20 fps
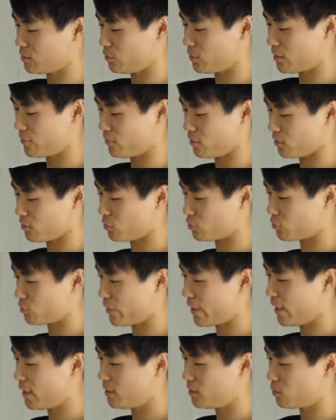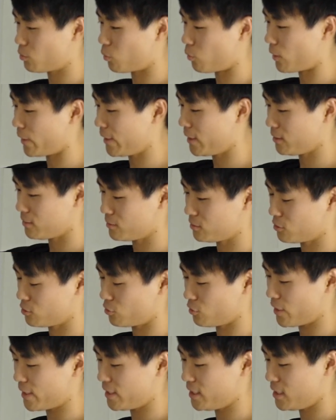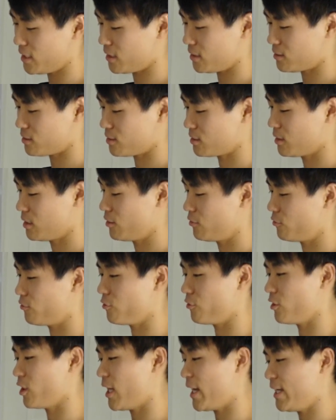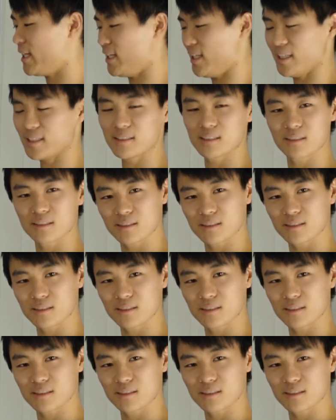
and you have a gray to white gradient Flyknit.